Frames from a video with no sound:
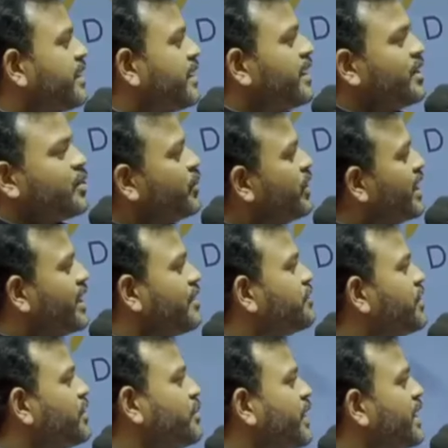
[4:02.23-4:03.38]
And today,
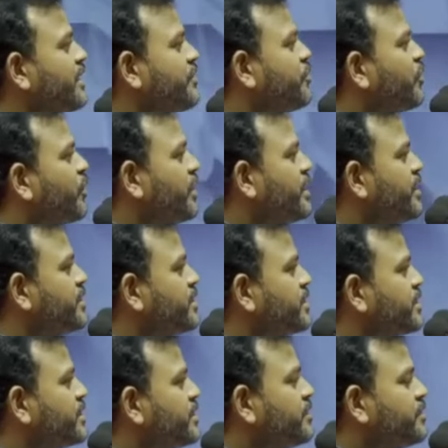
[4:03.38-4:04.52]
after 24
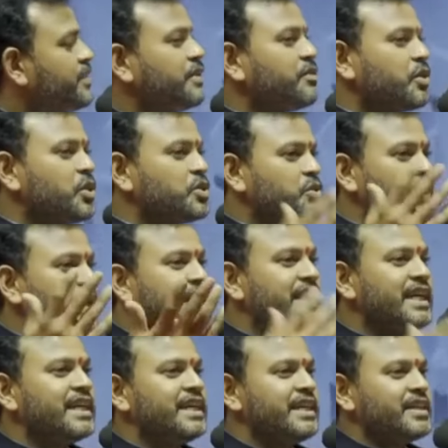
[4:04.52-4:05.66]
years, we have crossed
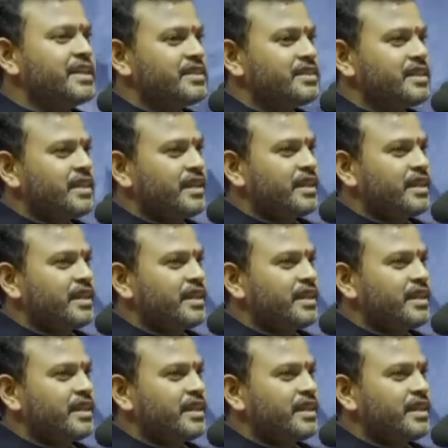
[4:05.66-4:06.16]
28 years.